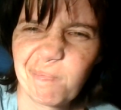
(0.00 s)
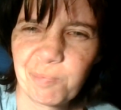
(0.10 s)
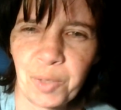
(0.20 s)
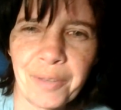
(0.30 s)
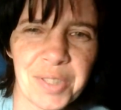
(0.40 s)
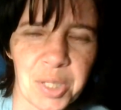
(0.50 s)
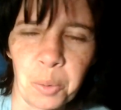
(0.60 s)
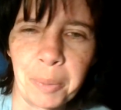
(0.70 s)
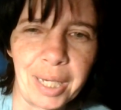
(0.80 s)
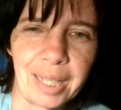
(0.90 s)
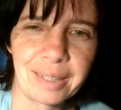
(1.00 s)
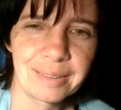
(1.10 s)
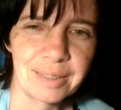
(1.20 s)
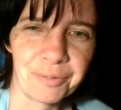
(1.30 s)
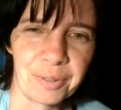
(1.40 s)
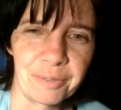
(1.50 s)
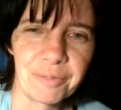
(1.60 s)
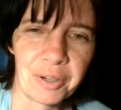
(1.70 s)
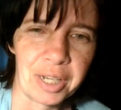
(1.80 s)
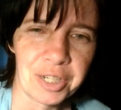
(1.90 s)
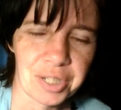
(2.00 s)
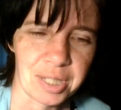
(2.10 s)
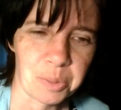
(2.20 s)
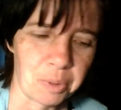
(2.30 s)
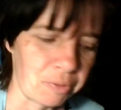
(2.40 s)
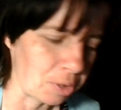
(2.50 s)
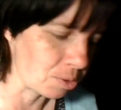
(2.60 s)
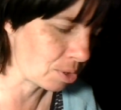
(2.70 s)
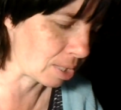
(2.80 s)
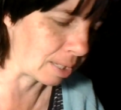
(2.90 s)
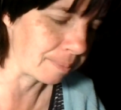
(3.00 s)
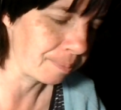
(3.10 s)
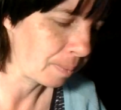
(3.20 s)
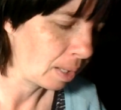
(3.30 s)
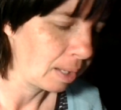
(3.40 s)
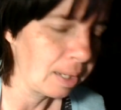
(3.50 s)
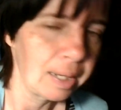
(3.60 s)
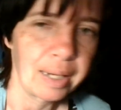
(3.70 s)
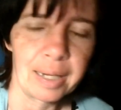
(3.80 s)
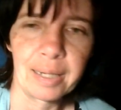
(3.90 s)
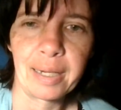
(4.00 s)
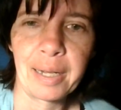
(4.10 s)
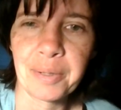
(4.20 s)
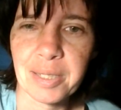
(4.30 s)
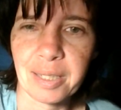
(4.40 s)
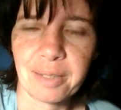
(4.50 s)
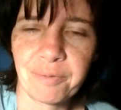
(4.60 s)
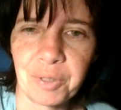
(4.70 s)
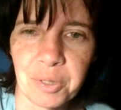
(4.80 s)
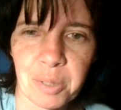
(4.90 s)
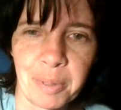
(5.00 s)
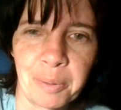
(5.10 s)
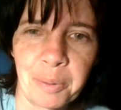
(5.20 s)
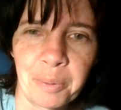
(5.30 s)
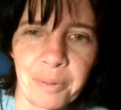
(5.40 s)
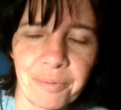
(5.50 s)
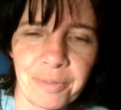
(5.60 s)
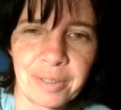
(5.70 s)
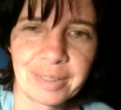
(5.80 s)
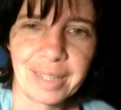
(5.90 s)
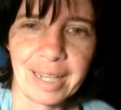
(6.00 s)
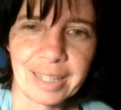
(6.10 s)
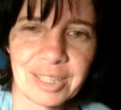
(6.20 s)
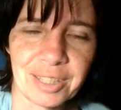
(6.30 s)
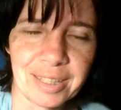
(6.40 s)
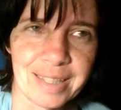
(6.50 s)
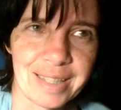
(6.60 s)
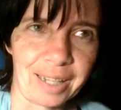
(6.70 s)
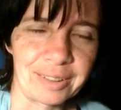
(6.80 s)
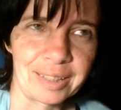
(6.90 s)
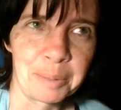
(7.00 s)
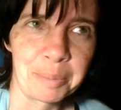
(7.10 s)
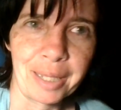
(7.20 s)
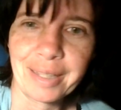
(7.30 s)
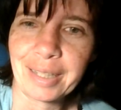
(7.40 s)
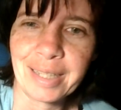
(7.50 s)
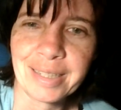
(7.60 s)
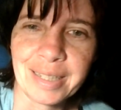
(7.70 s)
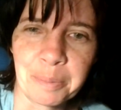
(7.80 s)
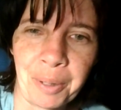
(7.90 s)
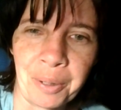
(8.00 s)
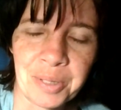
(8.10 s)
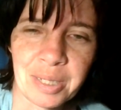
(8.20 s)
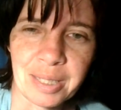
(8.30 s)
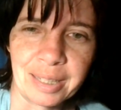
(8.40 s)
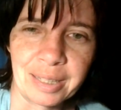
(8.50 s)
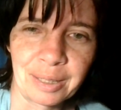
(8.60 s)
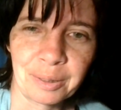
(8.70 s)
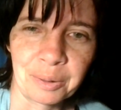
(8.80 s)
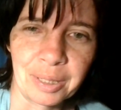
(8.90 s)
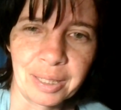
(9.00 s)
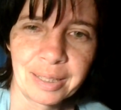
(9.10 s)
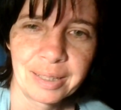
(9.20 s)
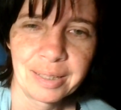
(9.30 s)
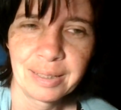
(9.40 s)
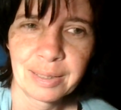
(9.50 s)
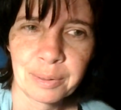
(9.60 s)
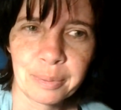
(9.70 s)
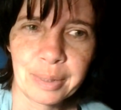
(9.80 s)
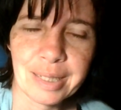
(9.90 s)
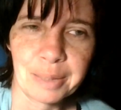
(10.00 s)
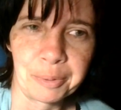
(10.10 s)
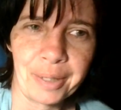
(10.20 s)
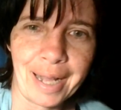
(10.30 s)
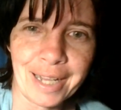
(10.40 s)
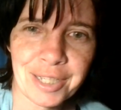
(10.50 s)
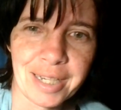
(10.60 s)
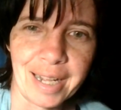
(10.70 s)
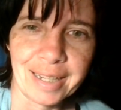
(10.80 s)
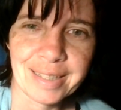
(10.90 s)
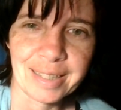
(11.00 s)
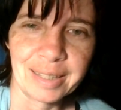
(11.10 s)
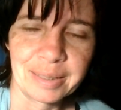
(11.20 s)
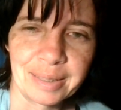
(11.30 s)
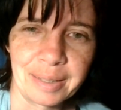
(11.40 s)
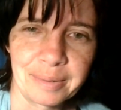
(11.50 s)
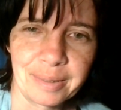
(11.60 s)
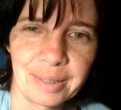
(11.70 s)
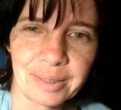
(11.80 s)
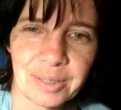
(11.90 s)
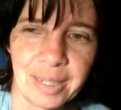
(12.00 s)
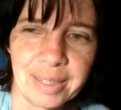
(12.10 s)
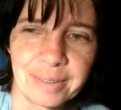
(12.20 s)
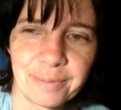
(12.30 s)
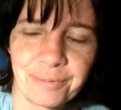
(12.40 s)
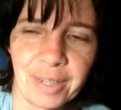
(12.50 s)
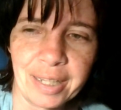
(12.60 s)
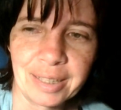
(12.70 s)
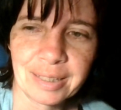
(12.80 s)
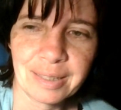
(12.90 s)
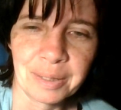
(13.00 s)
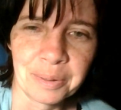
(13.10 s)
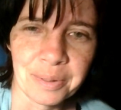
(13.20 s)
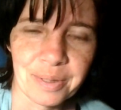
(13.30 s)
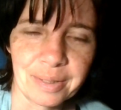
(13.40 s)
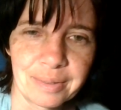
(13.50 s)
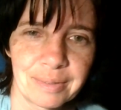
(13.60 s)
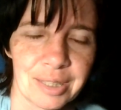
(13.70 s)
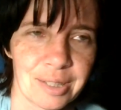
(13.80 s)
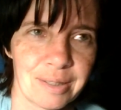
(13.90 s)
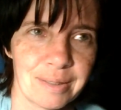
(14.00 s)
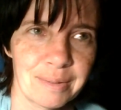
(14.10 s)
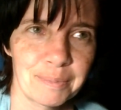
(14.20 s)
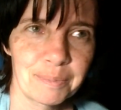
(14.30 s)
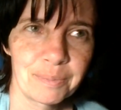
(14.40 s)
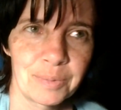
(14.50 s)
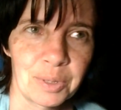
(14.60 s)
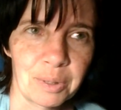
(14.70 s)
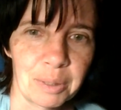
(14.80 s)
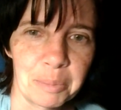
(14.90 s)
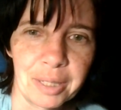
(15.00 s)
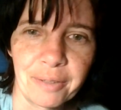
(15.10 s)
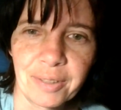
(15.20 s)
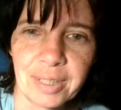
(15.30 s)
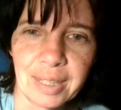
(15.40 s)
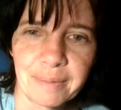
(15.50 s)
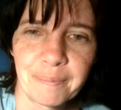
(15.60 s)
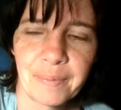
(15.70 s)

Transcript: we have so many different variations we've used that I always get confused about what we've actually settled on. But I think I did a post that included reasonable hashtags that I'll try and find those and just do them on everything.